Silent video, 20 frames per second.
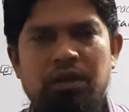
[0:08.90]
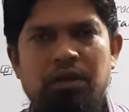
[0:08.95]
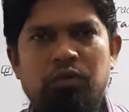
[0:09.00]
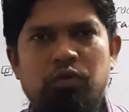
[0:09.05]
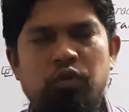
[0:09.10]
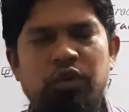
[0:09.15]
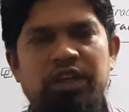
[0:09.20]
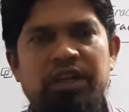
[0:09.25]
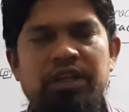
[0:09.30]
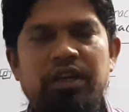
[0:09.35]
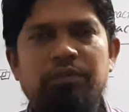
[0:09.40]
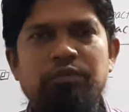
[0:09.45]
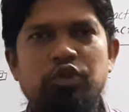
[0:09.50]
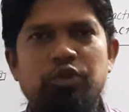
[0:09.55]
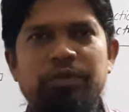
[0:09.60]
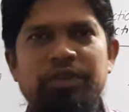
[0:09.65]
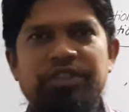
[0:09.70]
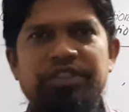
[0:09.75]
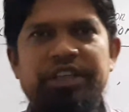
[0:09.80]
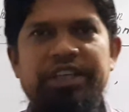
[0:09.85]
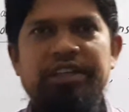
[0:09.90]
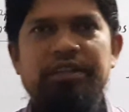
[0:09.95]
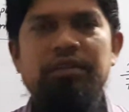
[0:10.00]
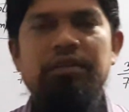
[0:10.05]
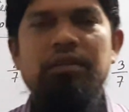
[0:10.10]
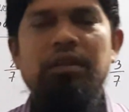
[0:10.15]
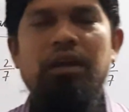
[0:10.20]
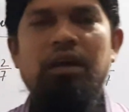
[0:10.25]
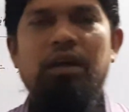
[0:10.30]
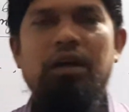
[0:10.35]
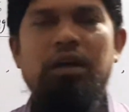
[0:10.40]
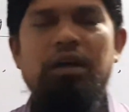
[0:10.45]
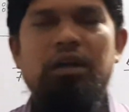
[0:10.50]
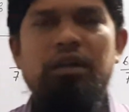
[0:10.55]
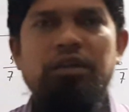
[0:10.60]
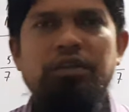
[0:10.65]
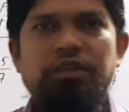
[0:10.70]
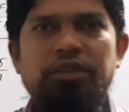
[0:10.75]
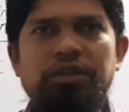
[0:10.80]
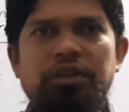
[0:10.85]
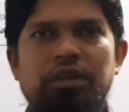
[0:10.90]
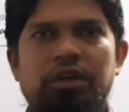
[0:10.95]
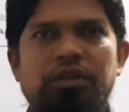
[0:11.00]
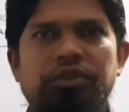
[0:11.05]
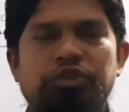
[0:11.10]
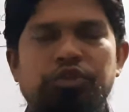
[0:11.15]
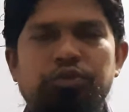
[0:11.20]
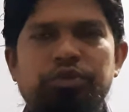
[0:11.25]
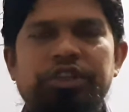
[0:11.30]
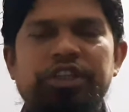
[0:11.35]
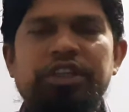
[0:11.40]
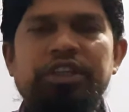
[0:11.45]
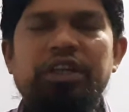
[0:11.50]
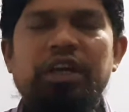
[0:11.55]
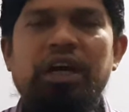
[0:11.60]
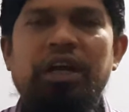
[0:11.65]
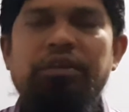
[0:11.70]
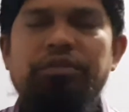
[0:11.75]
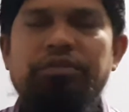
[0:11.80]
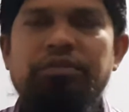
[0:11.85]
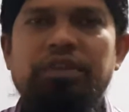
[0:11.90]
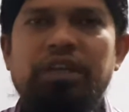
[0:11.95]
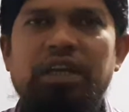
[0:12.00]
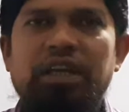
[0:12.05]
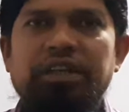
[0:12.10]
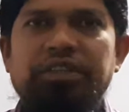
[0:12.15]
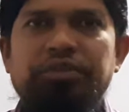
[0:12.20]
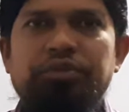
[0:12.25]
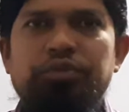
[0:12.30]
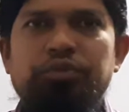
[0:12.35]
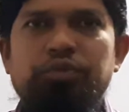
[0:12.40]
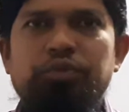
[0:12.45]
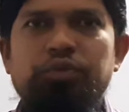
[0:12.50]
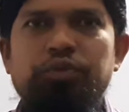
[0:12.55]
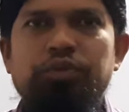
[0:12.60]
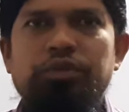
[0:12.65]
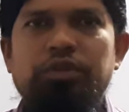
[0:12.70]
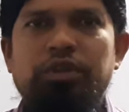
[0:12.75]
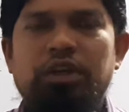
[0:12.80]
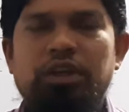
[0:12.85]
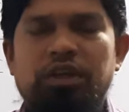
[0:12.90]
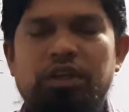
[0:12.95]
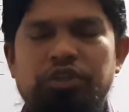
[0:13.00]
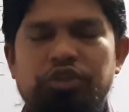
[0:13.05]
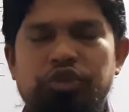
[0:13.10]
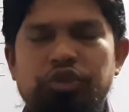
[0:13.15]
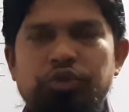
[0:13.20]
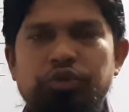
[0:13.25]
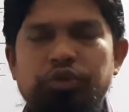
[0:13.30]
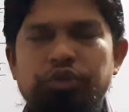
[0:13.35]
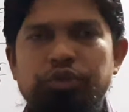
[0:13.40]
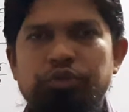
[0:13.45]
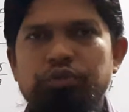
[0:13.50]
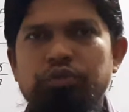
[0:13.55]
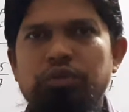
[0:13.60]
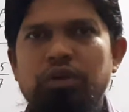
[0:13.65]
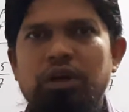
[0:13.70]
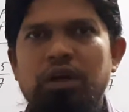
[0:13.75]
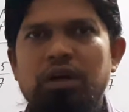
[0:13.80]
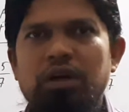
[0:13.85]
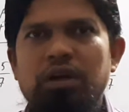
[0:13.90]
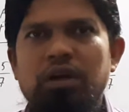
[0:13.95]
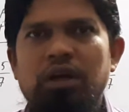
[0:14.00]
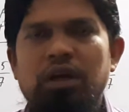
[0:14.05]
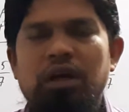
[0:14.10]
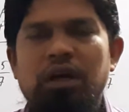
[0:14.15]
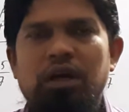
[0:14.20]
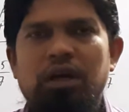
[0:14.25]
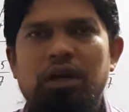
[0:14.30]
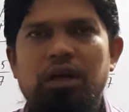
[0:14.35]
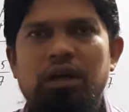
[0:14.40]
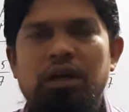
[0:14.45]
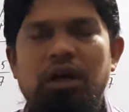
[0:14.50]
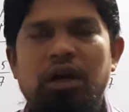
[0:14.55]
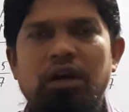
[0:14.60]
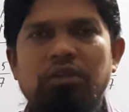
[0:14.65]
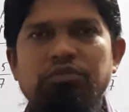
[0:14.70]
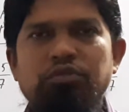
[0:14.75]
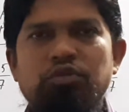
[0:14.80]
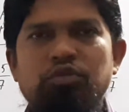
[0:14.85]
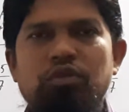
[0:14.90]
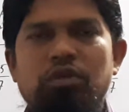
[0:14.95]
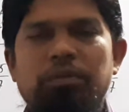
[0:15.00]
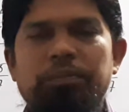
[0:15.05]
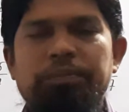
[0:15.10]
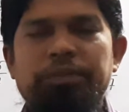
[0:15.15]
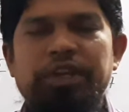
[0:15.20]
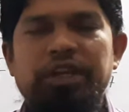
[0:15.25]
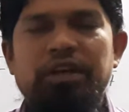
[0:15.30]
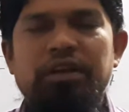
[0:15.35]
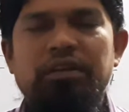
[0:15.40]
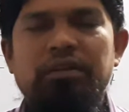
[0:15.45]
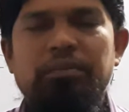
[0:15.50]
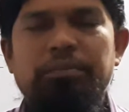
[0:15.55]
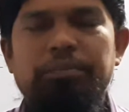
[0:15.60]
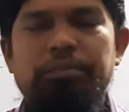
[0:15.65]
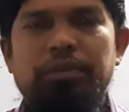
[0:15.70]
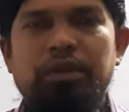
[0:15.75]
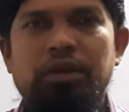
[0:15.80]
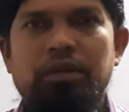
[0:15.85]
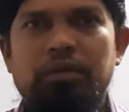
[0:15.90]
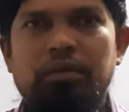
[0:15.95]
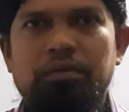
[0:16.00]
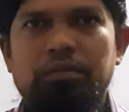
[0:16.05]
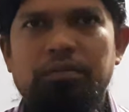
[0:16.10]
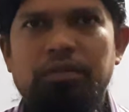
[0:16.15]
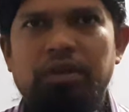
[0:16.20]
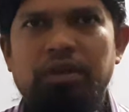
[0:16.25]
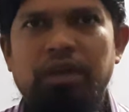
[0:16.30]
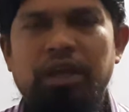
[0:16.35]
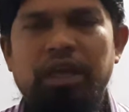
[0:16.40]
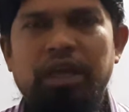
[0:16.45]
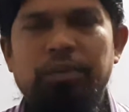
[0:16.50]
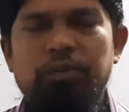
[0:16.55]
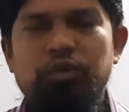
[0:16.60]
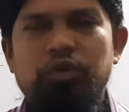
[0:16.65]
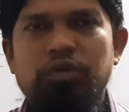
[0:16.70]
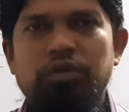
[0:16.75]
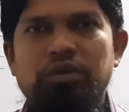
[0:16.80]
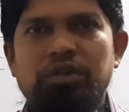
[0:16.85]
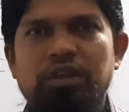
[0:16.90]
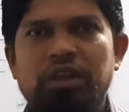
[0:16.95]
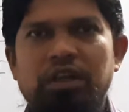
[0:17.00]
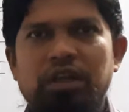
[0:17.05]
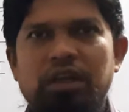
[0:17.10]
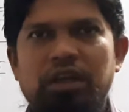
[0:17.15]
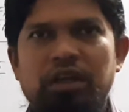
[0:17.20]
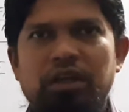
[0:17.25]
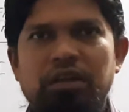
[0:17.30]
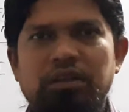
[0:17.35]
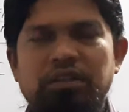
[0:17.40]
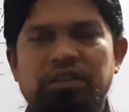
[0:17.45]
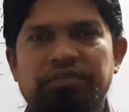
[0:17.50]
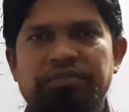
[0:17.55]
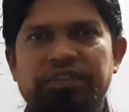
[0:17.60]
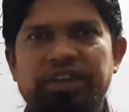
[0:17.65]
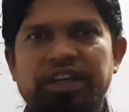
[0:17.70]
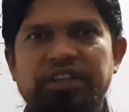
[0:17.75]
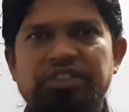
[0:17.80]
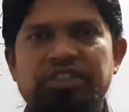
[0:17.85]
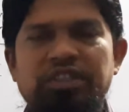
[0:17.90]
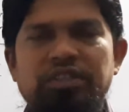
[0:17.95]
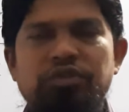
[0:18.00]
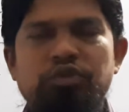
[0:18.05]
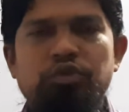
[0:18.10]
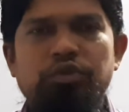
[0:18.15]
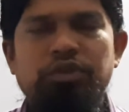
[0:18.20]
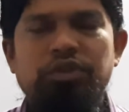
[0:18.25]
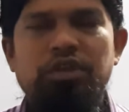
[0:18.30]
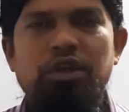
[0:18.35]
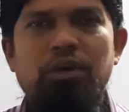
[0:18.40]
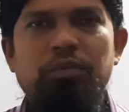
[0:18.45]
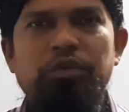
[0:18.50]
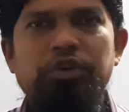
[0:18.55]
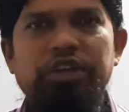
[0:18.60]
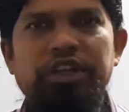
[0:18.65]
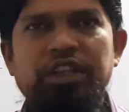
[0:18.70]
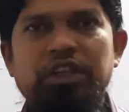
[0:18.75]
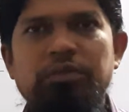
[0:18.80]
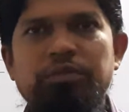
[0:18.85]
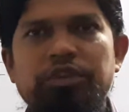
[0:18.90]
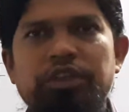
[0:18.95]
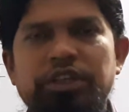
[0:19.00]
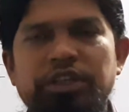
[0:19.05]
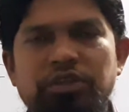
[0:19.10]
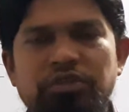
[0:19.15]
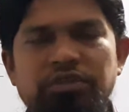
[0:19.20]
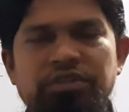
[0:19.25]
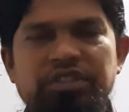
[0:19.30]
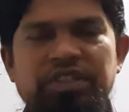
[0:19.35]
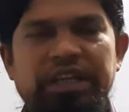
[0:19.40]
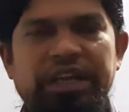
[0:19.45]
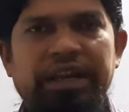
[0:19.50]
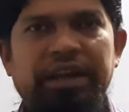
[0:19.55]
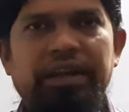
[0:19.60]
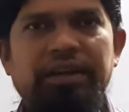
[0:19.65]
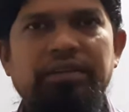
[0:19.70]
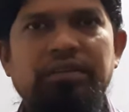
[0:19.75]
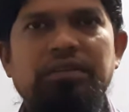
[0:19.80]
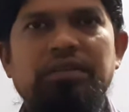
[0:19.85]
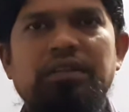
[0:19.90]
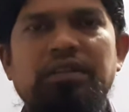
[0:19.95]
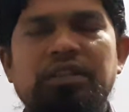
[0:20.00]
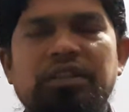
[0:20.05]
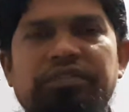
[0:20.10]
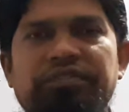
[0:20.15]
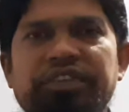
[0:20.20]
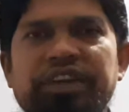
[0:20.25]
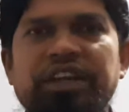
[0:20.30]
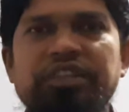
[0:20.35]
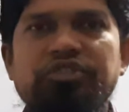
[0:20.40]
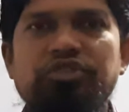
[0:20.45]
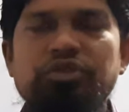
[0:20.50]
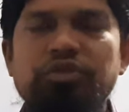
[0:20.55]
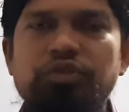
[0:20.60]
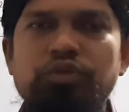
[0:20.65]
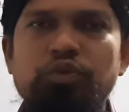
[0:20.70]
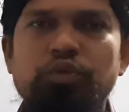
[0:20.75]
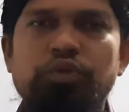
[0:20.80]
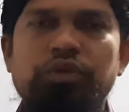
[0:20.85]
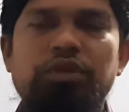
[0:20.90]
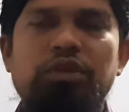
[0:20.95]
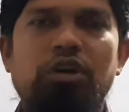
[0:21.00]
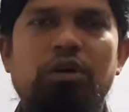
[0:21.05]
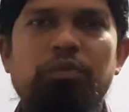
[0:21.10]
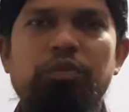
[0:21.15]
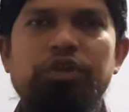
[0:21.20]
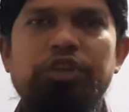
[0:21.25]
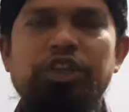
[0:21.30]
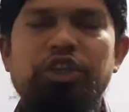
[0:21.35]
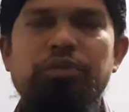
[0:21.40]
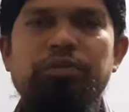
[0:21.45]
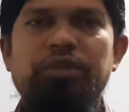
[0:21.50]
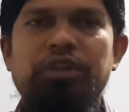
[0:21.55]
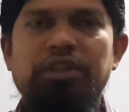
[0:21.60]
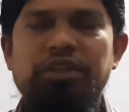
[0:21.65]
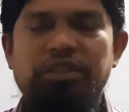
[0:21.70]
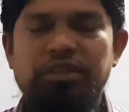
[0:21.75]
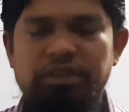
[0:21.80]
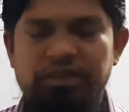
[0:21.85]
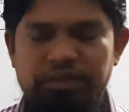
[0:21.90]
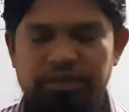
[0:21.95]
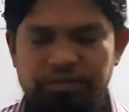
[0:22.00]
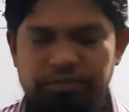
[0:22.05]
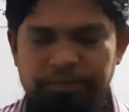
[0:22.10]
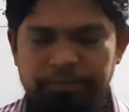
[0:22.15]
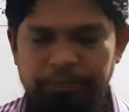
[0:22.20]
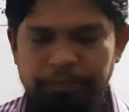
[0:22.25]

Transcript: Welcome to my channel. Today I would like to show you how to compare among the fractions with common denominators and the fractions with common numerators.